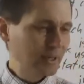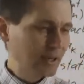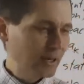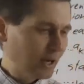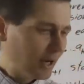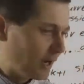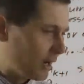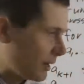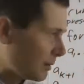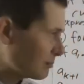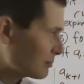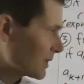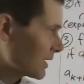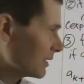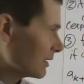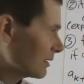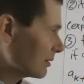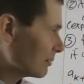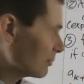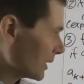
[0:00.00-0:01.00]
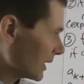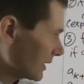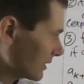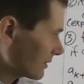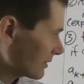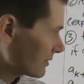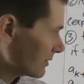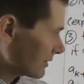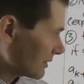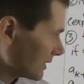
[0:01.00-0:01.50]

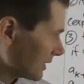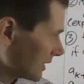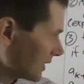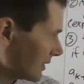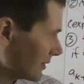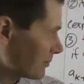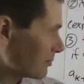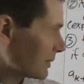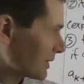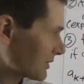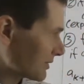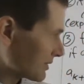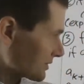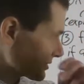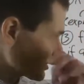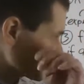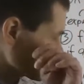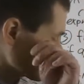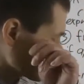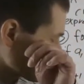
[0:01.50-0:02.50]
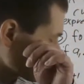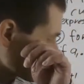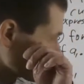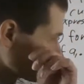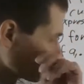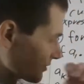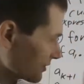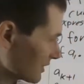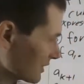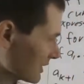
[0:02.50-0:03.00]
but this is sort
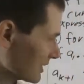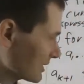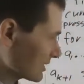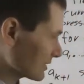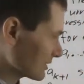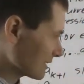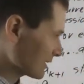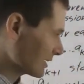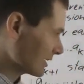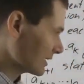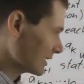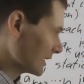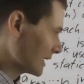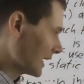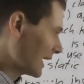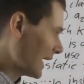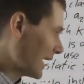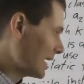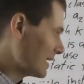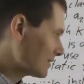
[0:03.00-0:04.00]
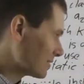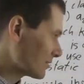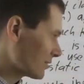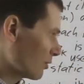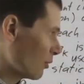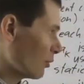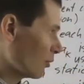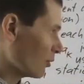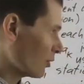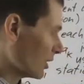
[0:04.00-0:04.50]
of the end
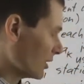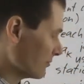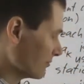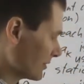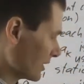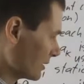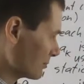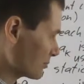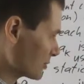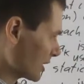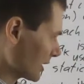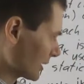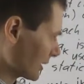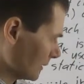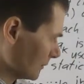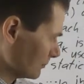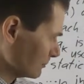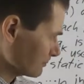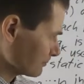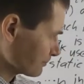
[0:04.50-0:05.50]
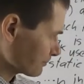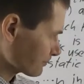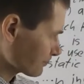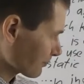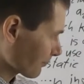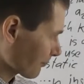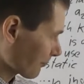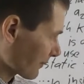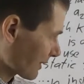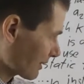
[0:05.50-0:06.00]
goal of type checking.
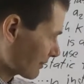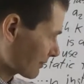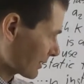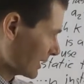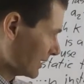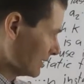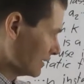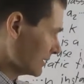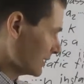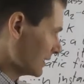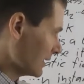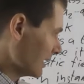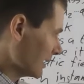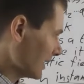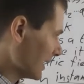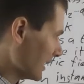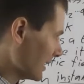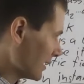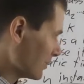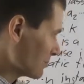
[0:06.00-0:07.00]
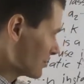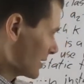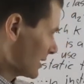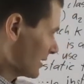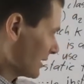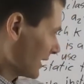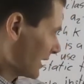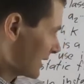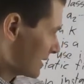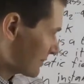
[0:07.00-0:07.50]
Okay,
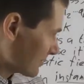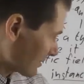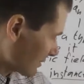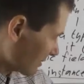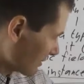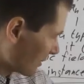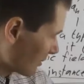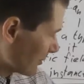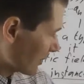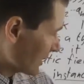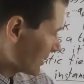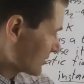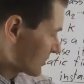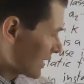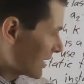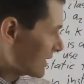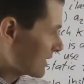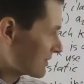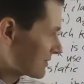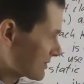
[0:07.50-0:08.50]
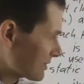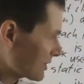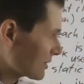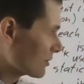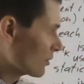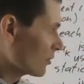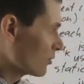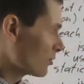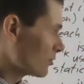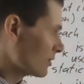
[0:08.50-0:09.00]
and each AST
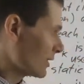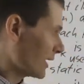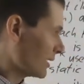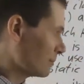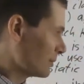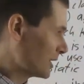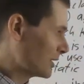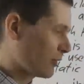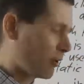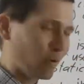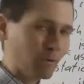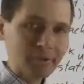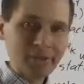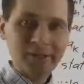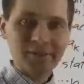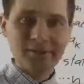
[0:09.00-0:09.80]
node, I mean, only